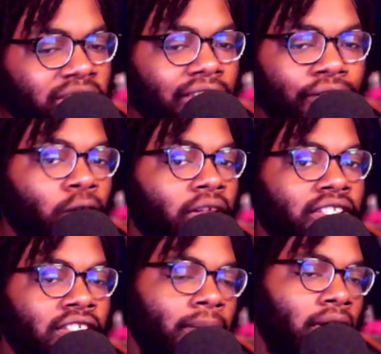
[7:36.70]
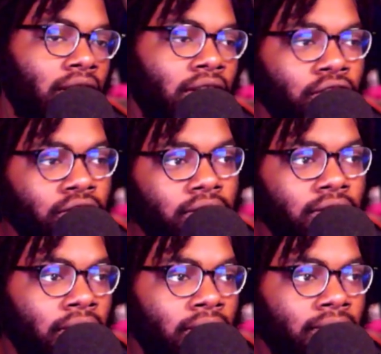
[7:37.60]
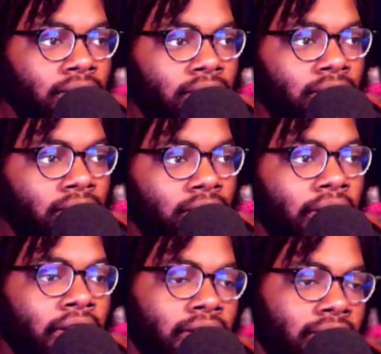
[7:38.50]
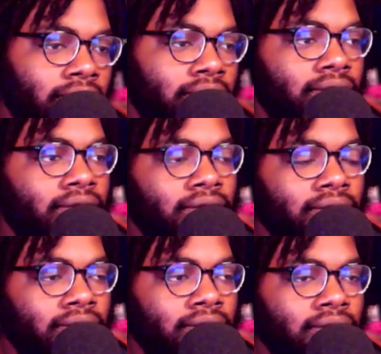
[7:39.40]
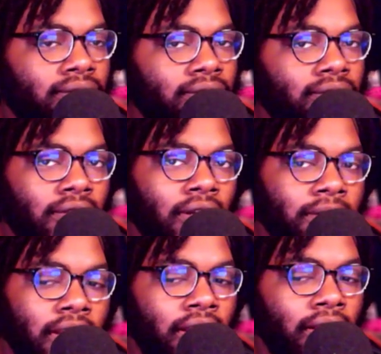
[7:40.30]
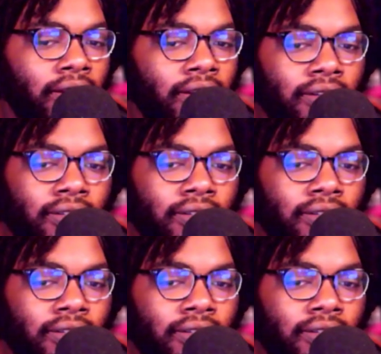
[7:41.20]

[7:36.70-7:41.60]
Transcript: see a video like this about other countries, though. Like, you know what I'm saying? Like,